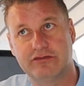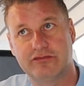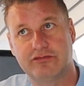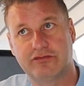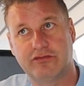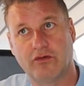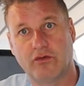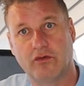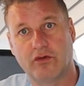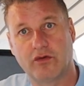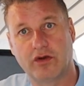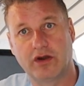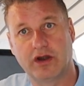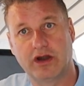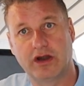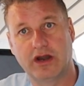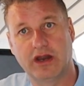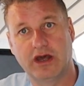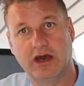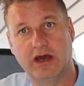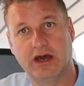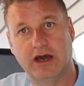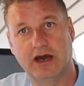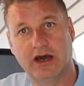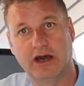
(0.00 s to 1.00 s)
for
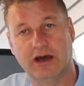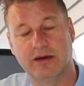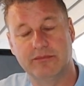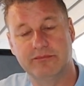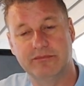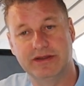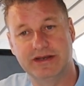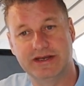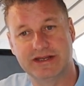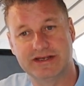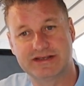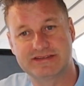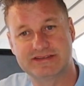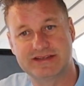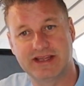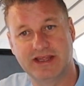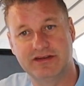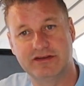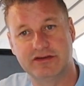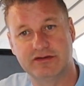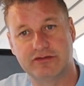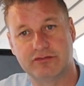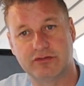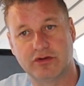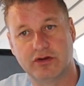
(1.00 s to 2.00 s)
an
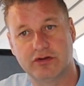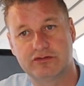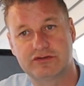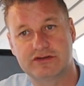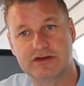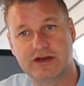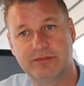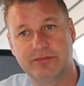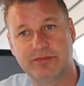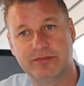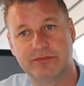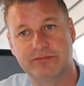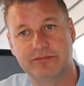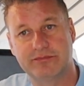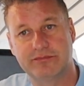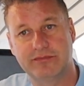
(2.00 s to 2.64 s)
extended road trip.